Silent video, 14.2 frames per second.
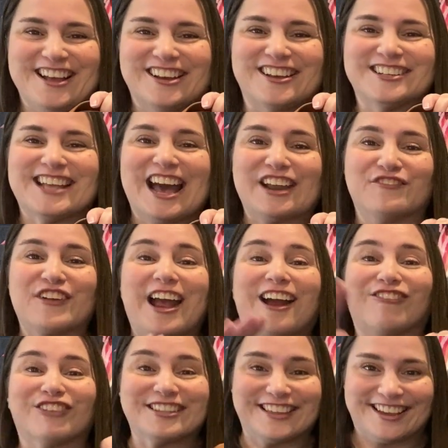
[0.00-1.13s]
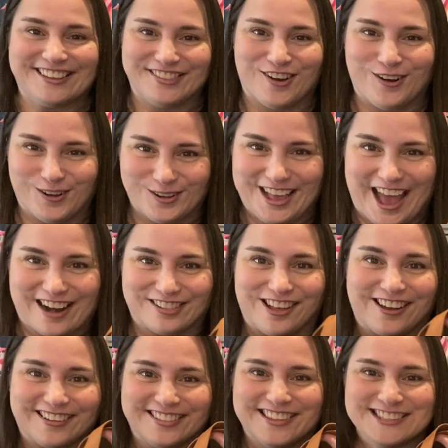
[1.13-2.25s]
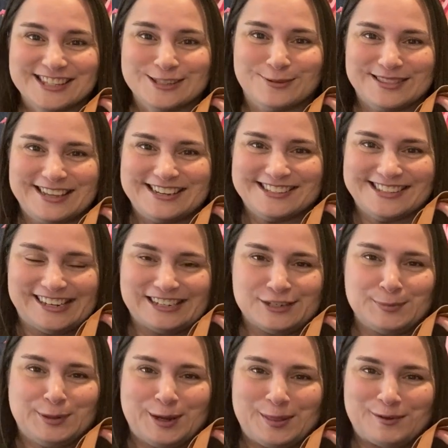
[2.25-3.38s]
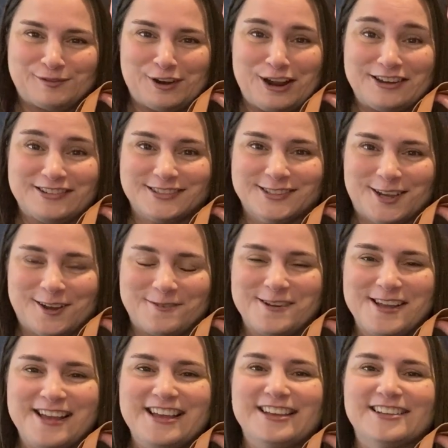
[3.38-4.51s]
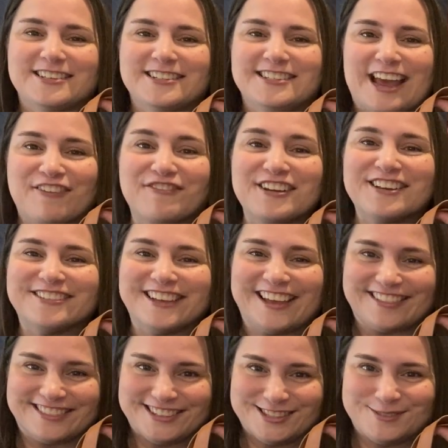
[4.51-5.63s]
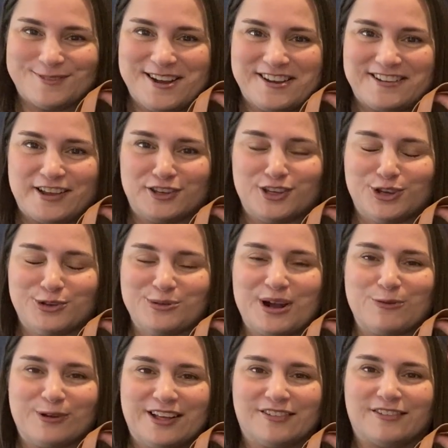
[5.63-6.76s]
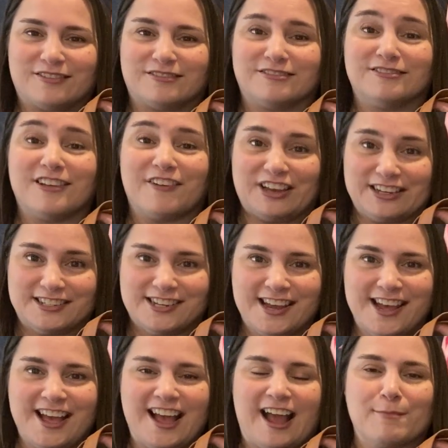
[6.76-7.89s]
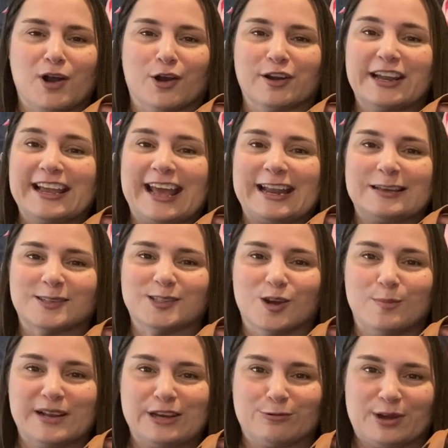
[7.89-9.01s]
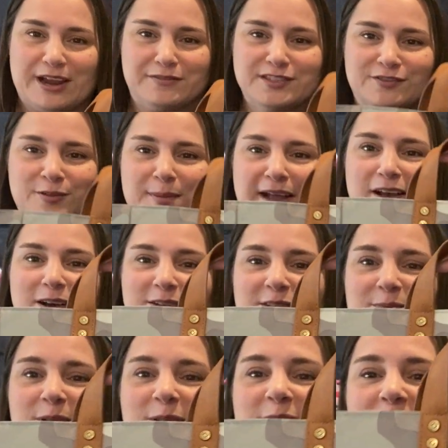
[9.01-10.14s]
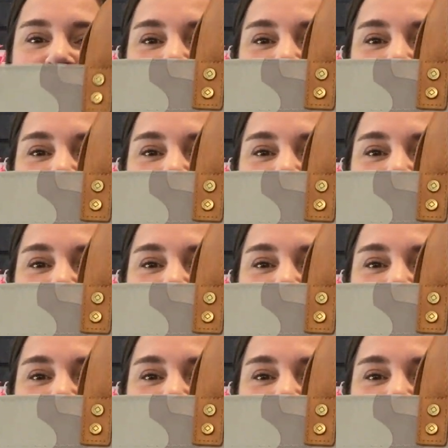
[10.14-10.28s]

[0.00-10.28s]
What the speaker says: Because out of everything in the whole catalog, this is what they decided to put on the front. So definitely get this one. You will love it. I'm already getting so many raves from my customers.